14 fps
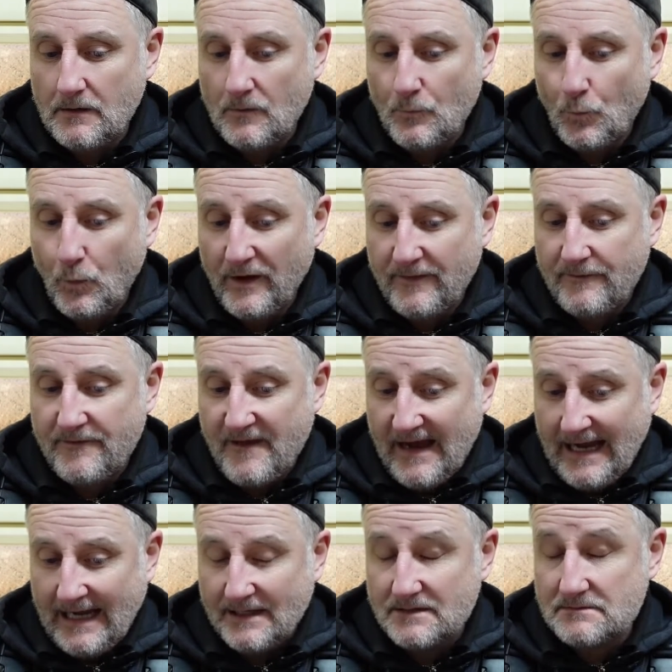with
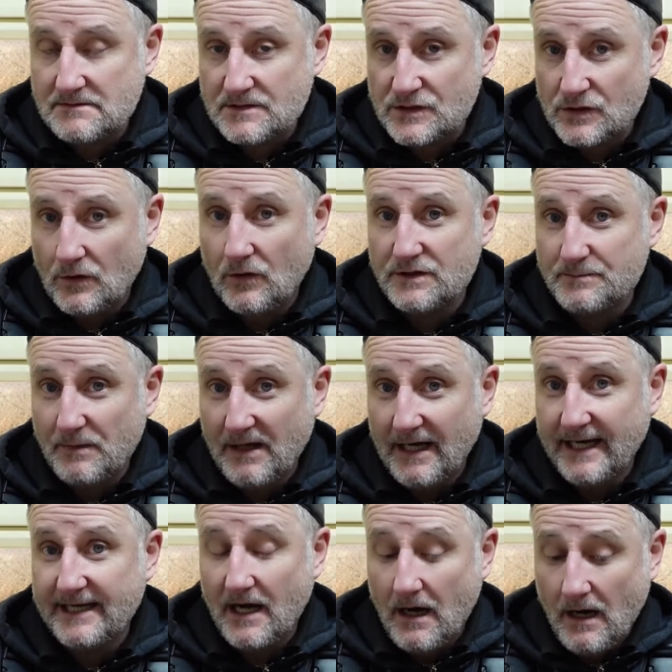that size
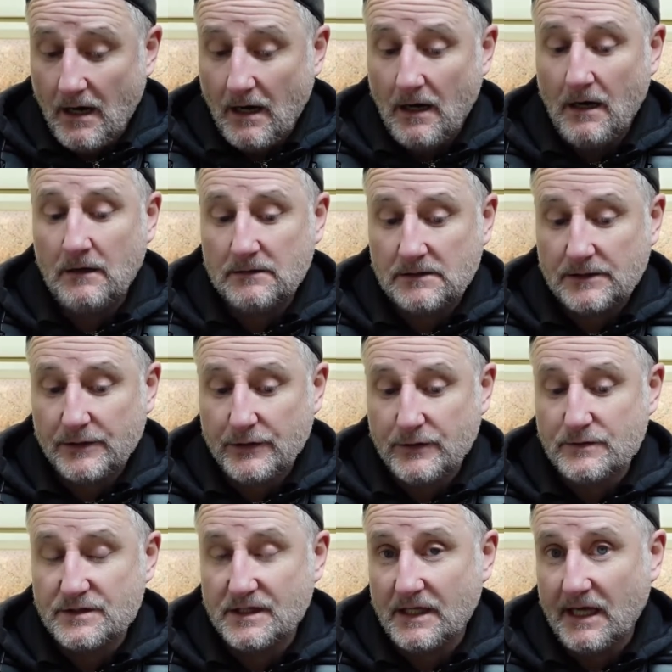blade are
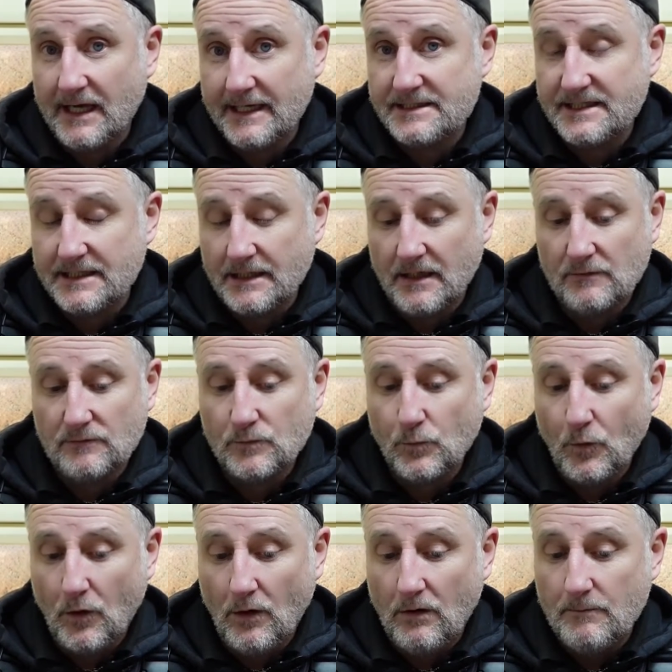using 1800
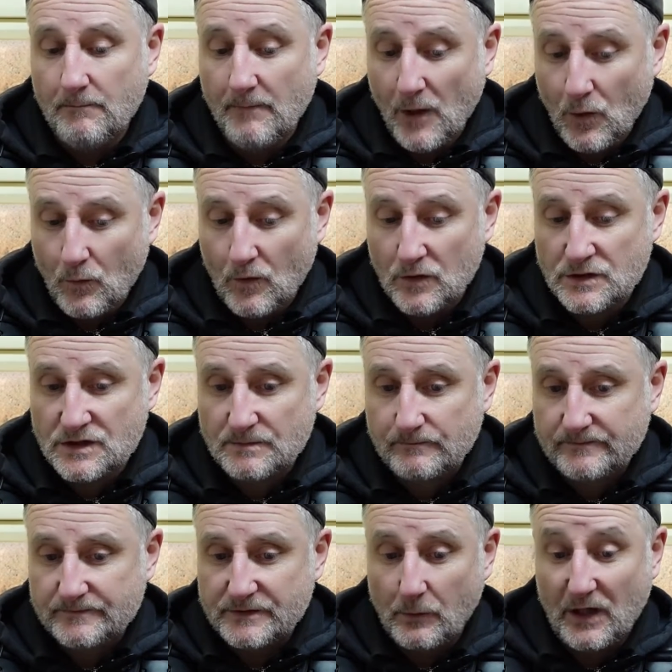watt motors,
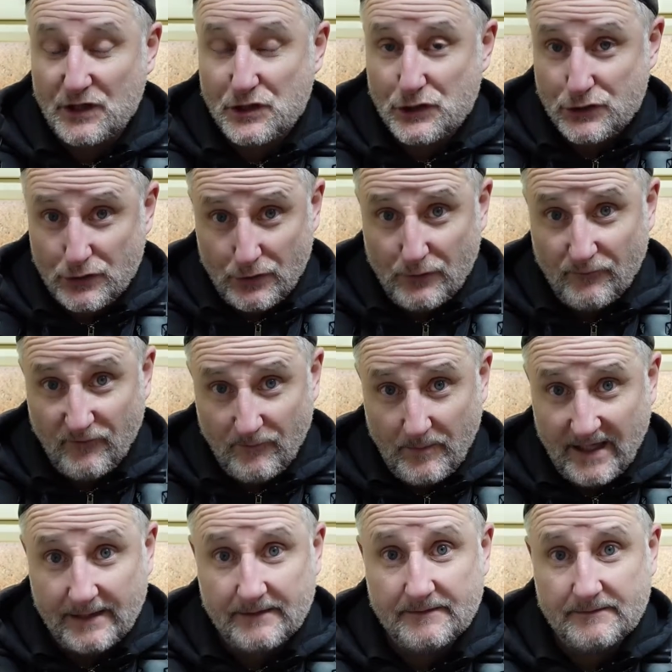so it should have
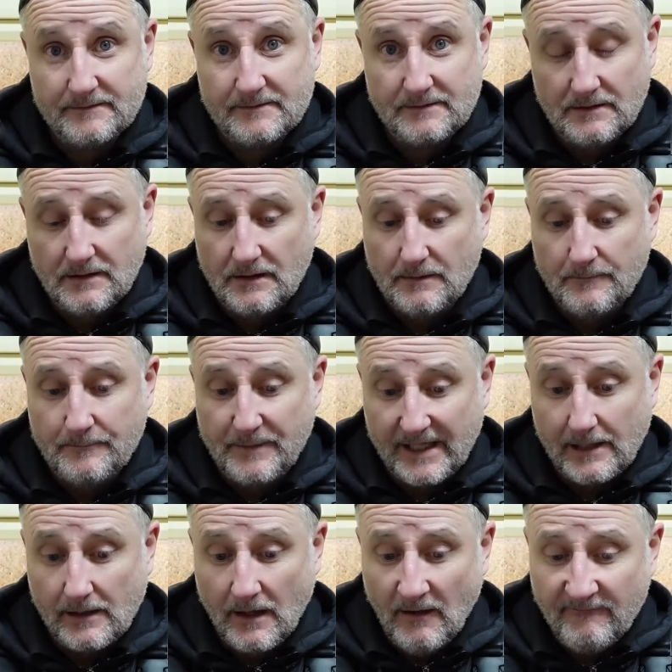been big
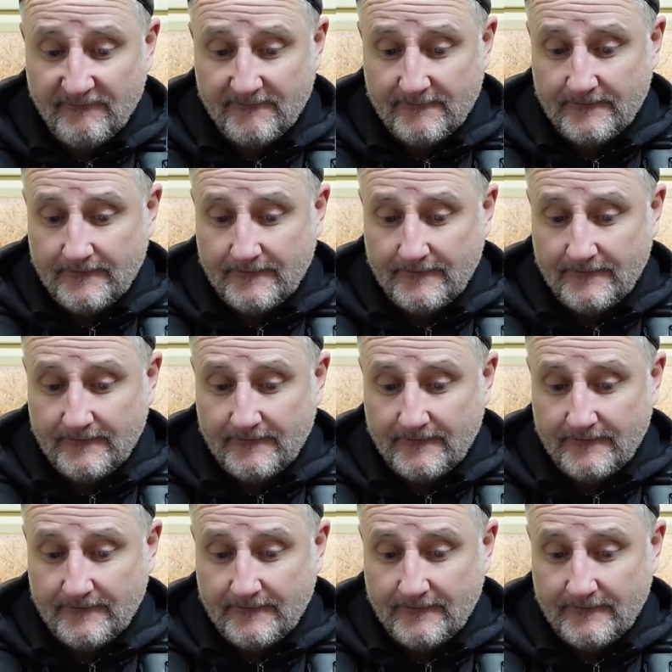enough.